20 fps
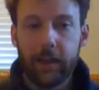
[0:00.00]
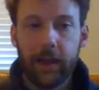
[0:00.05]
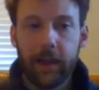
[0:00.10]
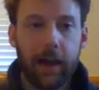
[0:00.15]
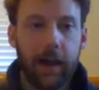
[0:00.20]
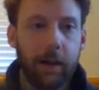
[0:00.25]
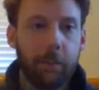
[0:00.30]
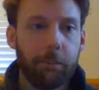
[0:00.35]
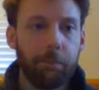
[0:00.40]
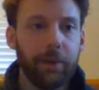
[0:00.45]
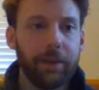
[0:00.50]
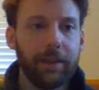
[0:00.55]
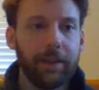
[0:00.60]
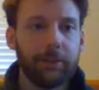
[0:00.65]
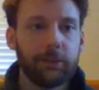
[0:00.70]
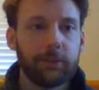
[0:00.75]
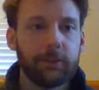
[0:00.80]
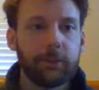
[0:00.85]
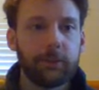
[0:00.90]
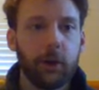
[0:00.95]
but
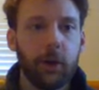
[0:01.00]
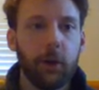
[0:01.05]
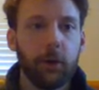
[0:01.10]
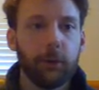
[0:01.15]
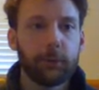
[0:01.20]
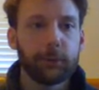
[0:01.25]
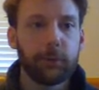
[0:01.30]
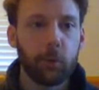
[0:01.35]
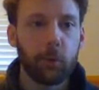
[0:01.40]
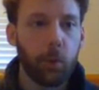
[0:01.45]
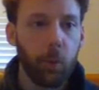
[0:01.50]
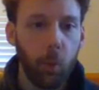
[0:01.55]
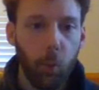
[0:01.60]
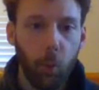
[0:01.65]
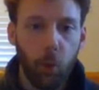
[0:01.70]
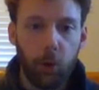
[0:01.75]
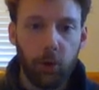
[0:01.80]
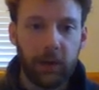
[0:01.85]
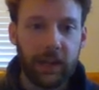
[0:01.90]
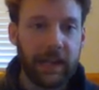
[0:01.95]
it's also
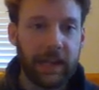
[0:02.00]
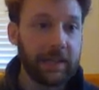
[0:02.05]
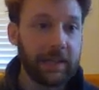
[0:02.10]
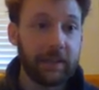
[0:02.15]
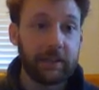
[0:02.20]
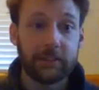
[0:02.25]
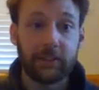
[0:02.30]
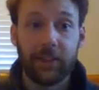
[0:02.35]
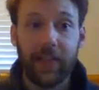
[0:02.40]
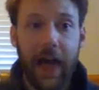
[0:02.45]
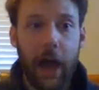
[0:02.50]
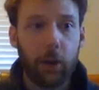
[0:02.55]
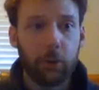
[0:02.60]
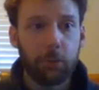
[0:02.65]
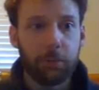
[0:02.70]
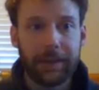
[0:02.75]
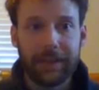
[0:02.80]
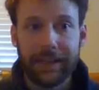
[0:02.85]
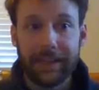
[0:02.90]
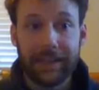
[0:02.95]
rewarding and has allowed me